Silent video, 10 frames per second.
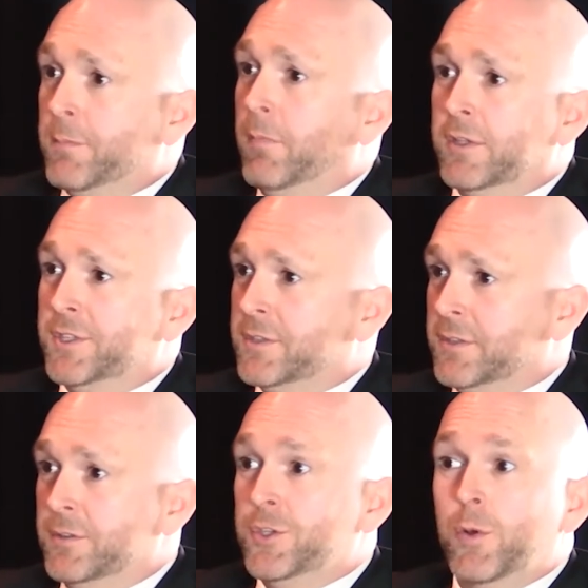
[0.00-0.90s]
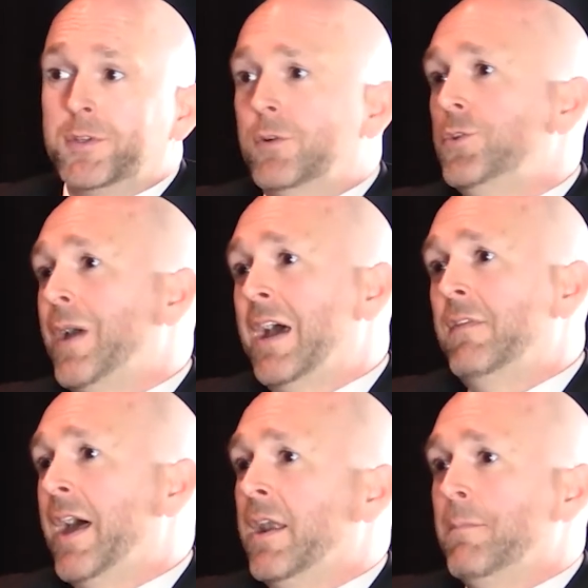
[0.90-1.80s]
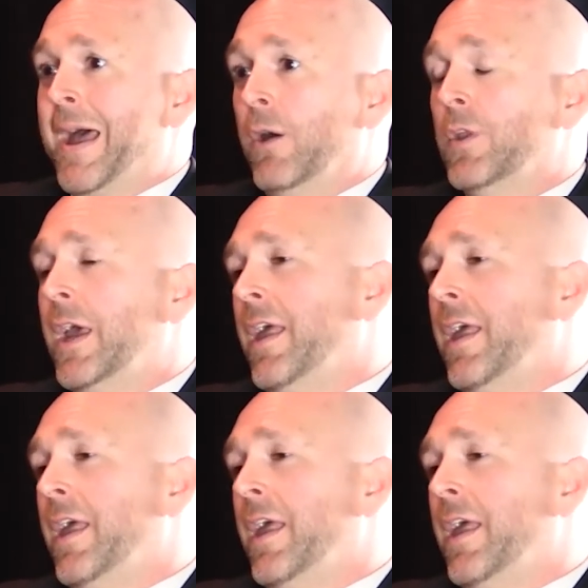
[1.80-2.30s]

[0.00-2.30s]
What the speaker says: budgets, until you have that amount,